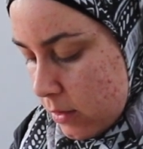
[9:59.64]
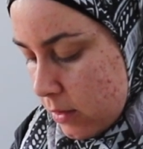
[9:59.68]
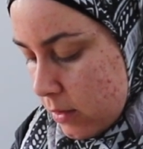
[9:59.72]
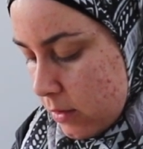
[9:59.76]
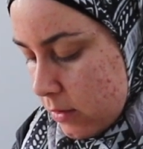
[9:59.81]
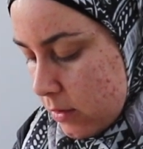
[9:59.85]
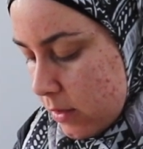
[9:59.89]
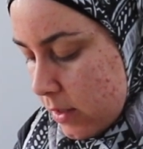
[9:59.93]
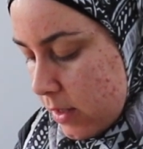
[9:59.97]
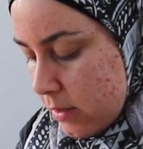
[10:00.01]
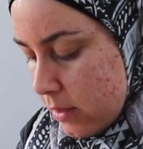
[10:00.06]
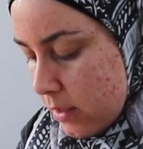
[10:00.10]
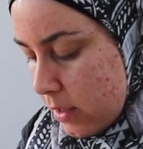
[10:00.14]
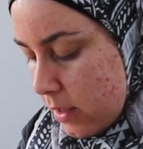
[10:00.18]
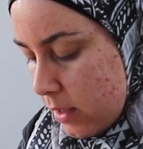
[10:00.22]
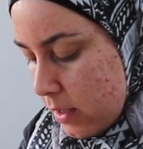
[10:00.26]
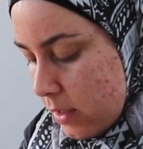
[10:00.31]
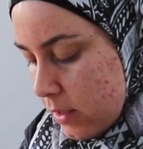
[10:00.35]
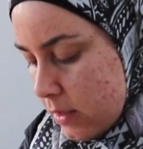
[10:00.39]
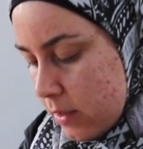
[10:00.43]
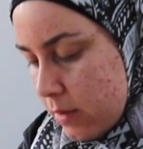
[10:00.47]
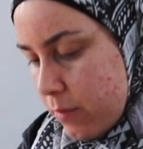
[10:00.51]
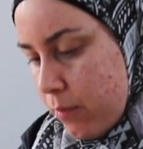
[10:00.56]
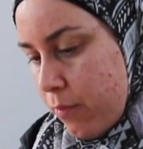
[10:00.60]
So I need to
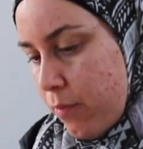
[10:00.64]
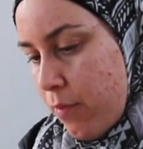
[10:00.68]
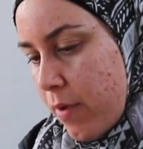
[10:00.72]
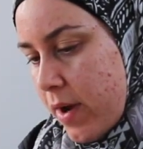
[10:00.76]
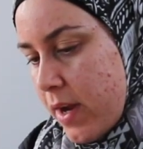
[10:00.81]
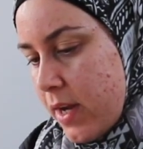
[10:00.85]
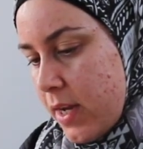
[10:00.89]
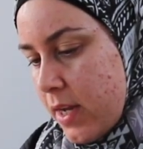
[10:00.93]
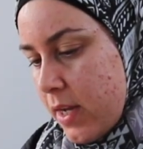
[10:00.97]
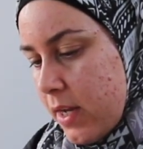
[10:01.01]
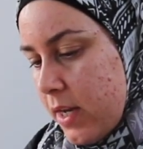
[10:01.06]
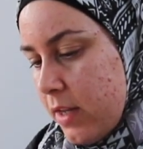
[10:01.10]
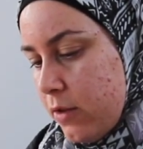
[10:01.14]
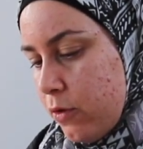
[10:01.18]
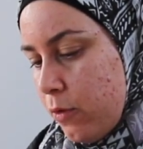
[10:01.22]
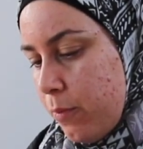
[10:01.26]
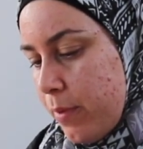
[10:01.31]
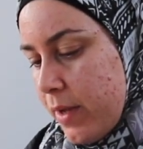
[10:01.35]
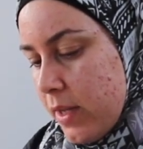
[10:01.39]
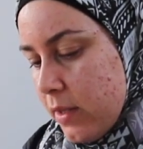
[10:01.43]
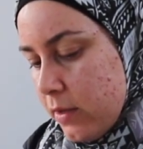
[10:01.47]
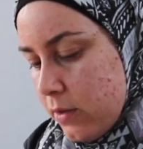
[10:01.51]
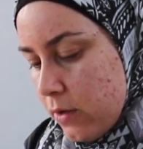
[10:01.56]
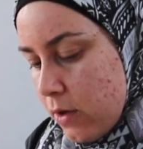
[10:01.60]
break it little
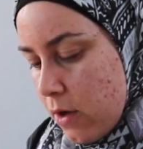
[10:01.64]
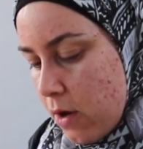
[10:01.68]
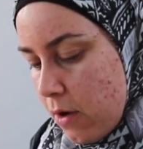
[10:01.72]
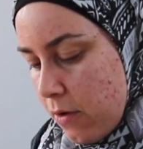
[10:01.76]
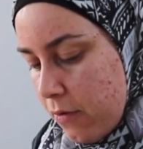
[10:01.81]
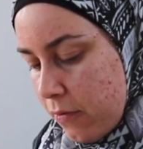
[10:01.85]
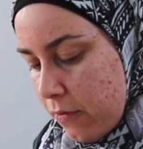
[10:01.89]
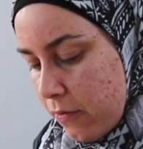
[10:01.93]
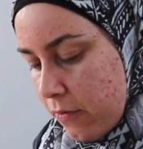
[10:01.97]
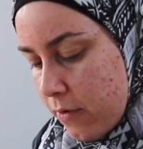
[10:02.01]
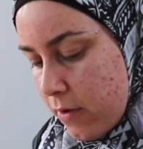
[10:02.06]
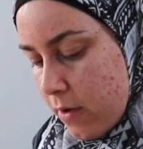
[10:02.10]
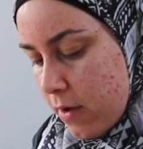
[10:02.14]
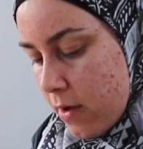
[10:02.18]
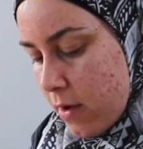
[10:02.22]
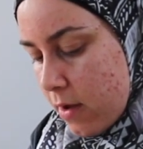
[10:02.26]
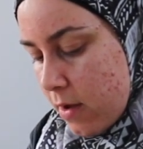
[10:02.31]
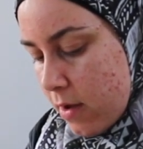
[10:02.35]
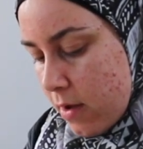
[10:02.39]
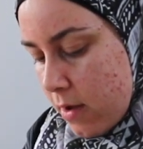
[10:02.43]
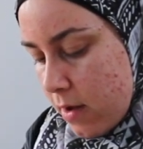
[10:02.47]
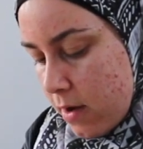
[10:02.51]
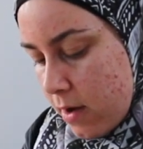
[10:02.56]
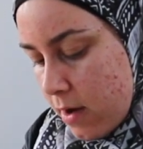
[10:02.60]
bits off
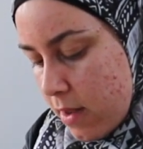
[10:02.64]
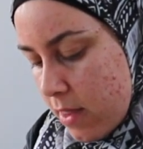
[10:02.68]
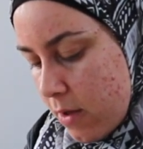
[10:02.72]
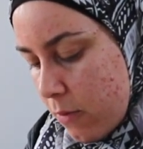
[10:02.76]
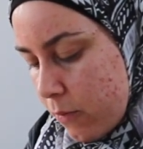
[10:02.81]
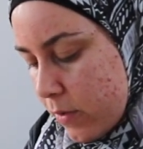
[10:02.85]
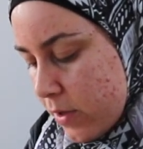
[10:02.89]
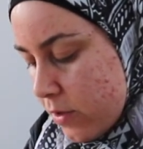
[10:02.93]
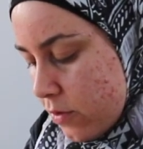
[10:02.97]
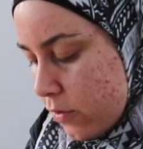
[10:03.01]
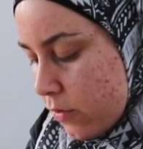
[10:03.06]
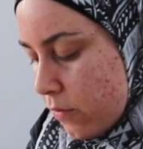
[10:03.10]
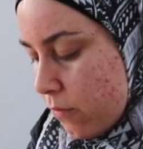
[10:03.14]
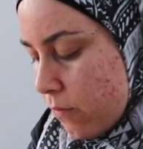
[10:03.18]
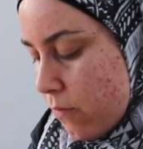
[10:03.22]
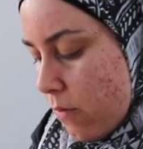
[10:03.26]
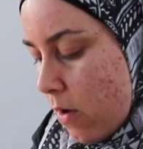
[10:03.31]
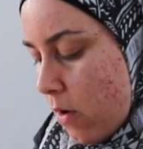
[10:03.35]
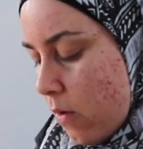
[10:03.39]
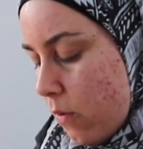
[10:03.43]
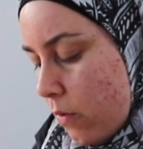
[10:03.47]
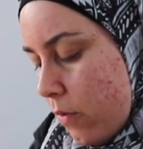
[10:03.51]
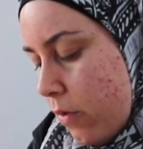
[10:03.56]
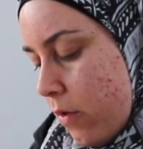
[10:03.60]
and then we just
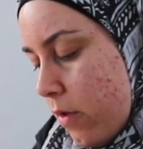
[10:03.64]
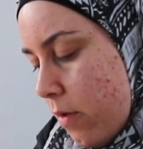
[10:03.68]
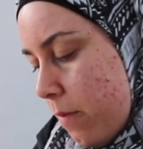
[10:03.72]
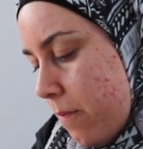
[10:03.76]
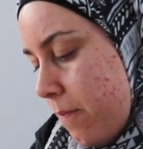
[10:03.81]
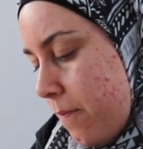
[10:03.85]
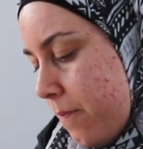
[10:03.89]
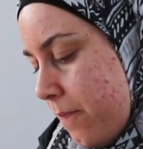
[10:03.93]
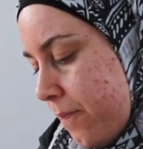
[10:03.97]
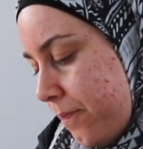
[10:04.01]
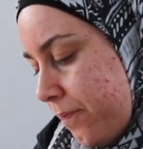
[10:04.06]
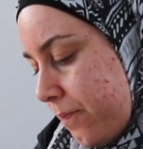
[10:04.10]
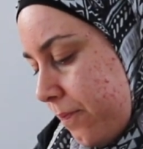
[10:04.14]
roll them